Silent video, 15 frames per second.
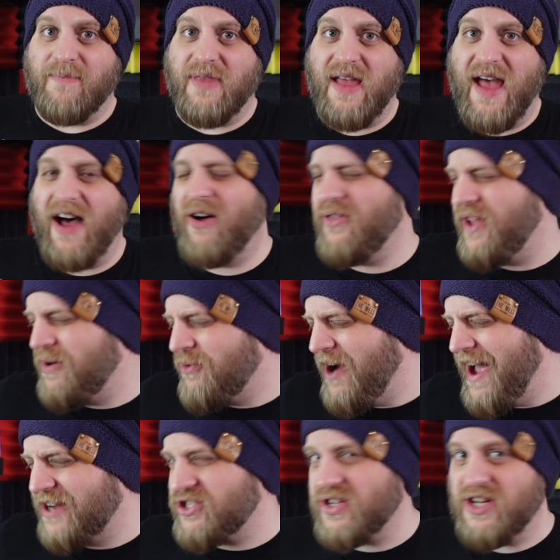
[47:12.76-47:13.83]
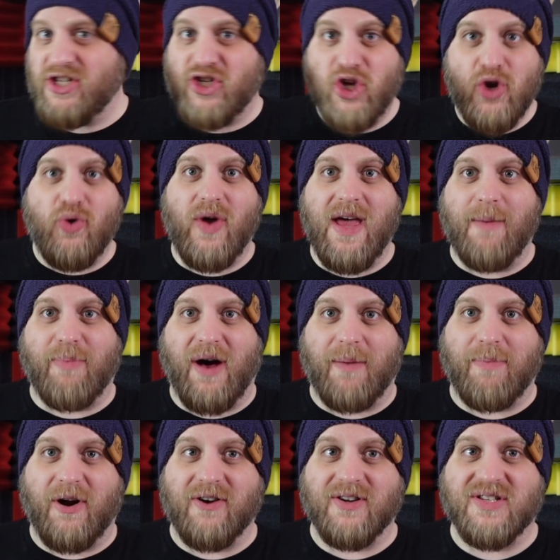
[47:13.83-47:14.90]
Hell, there were actually two hip-hop
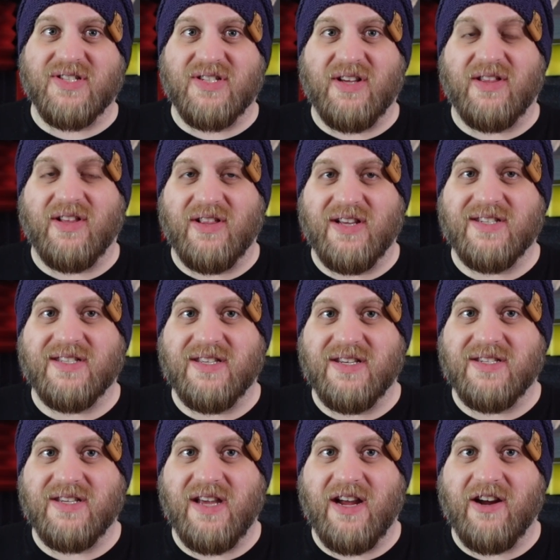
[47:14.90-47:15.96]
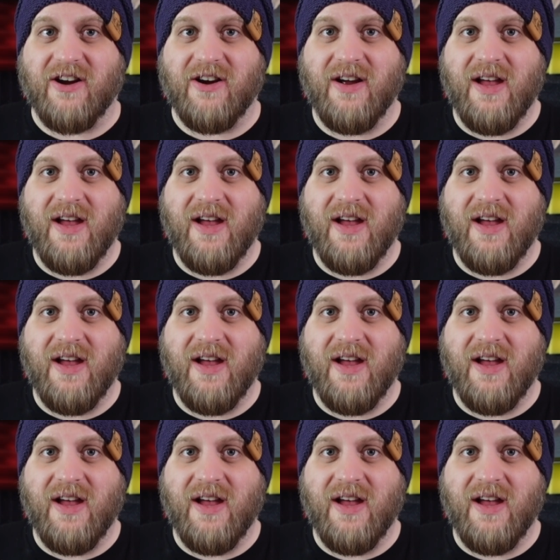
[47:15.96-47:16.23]
artists on the list this year.